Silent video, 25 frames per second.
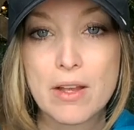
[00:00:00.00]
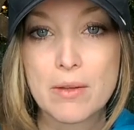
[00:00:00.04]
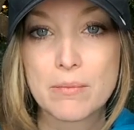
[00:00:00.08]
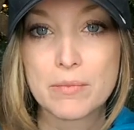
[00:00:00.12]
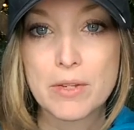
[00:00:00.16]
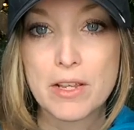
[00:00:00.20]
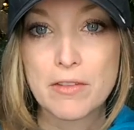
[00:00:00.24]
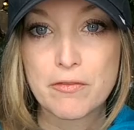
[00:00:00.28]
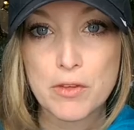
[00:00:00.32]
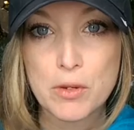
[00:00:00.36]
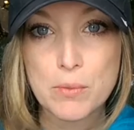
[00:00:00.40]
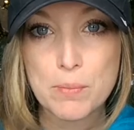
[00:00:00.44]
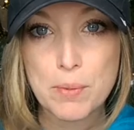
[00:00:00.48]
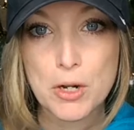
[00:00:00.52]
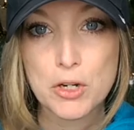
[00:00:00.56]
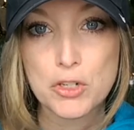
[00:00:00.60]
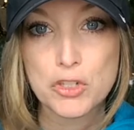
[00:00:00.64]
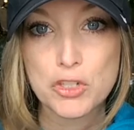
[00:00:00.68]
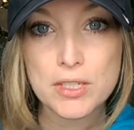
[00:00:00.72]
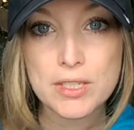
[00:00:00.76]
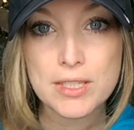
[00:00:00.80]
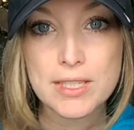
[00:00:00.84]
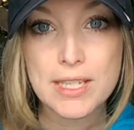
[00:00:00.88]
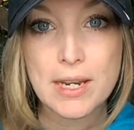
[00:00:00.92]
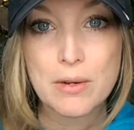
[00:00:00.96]
if you
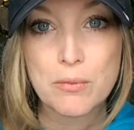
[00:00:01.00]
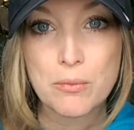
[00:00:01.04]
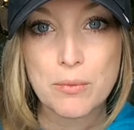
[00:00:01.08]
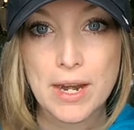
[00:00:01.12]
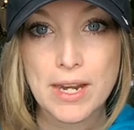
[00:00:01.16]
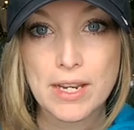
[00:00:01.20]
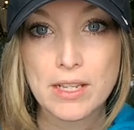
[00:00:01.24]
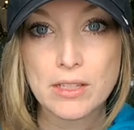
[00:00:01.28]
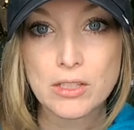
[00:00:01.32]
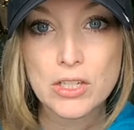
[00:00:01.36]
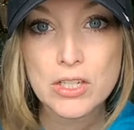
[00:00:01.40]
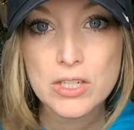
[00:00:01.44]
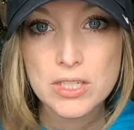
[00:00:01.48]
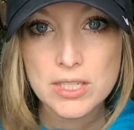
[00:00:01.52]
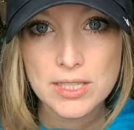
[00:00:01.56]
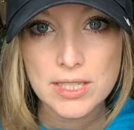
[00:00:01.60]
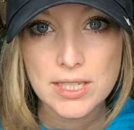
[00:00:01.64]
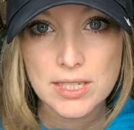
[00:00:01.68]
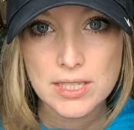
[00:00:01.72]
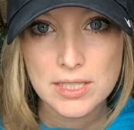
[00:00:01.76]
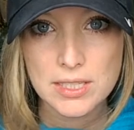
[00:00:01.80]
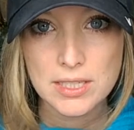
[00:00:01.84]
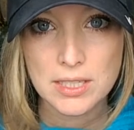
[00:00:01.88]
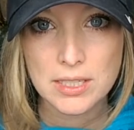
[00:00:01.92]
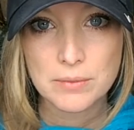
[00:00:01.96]
purchase a regular
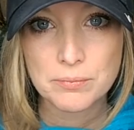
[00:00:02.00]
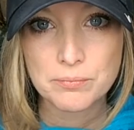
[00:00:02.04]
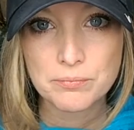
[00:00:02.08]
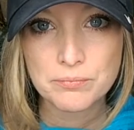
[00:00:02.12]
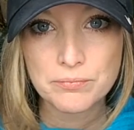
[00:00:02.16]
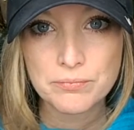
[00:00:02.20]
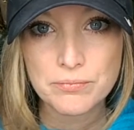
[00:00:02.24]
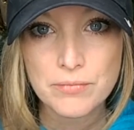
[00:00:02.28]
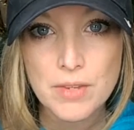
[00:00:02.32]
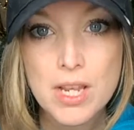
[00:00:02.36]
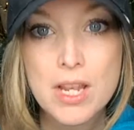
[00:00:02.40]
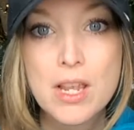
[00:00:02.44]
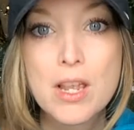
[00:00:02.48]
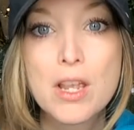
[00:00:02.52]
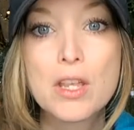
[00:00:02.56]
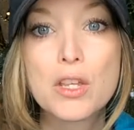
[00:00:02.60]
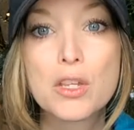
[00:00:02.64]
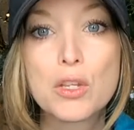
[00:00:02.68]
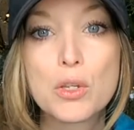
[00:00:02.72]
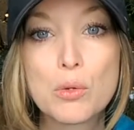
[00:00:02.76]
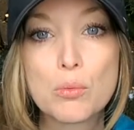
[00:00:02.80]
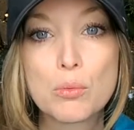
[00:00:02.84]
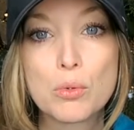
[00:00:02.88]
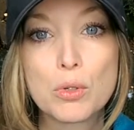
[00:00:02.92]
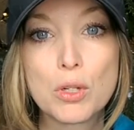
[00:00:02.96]
system,
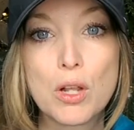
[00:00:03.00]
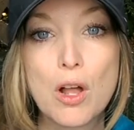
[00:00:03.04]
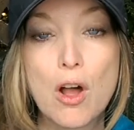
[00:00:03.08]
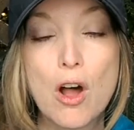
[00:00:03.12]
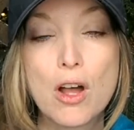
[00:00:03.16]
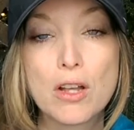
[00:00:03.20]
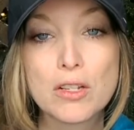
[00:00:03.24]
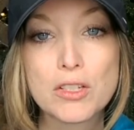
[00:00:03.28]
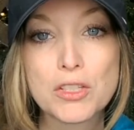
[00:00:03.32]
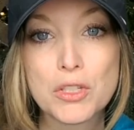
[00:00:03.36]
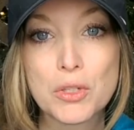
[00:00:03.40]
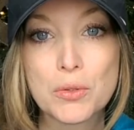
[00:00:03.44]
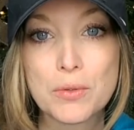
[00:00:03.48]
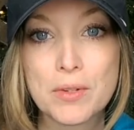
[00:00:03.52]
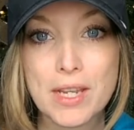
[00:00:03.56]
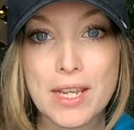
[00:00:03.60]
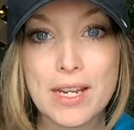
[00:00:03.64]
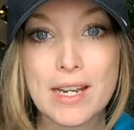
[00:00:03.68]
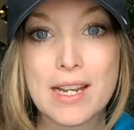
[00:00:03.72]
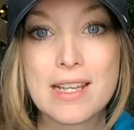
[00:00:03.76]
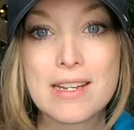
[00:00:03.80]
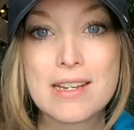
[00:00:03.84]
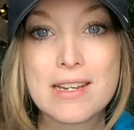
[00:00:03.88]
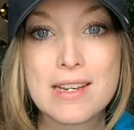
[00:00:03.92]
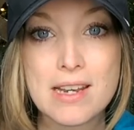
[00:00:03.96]
you will also get
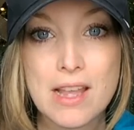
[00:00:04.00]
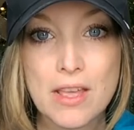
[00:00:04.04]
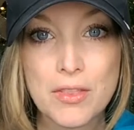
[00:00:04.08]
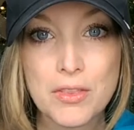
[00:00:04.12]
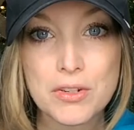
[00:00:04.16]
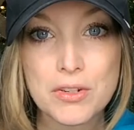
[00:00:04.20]
another